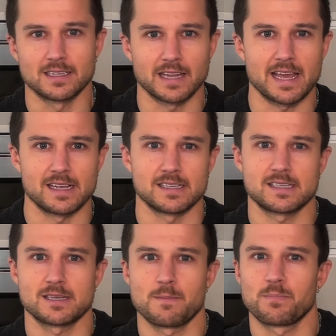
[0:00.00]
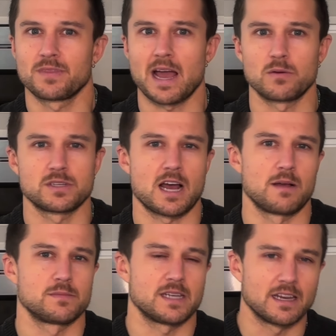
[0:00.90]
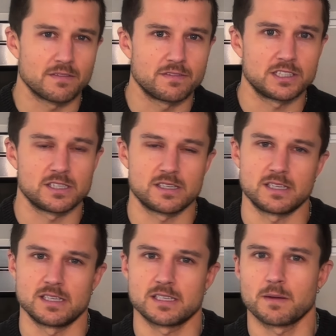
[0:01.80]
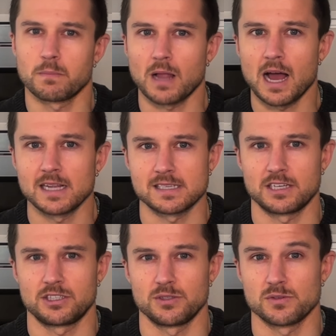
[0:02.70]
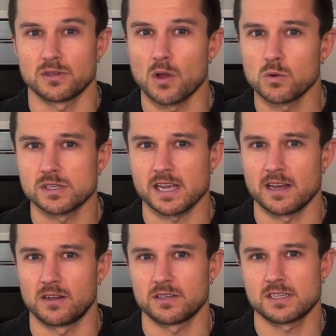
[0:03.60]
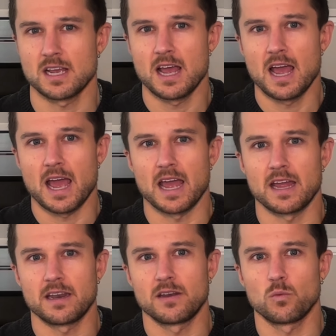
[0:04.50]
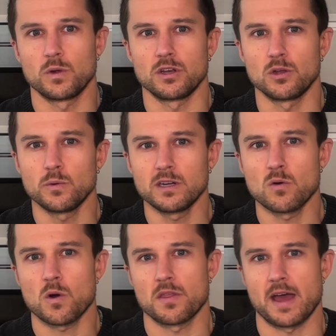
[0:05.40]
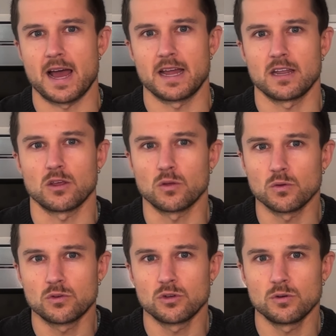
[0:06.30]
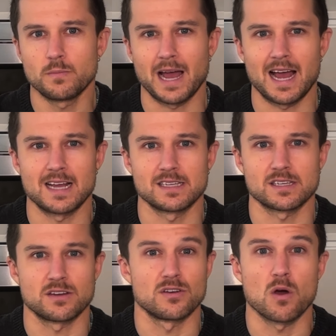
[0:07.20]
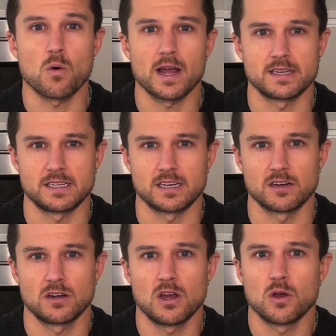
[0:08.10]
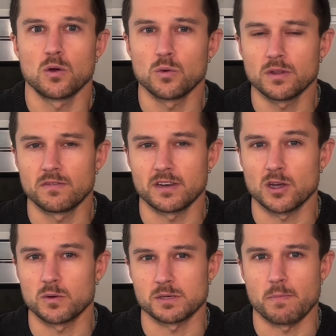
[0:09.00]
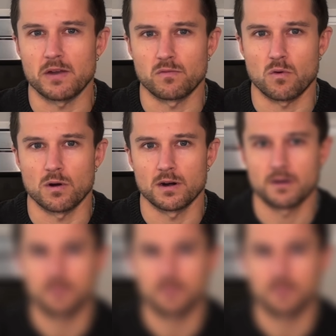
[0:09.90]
Delays, downtimes, inefficiencies, compliance issues, low sales. And when you ignore that, YouTube has no idea who the video is meant for.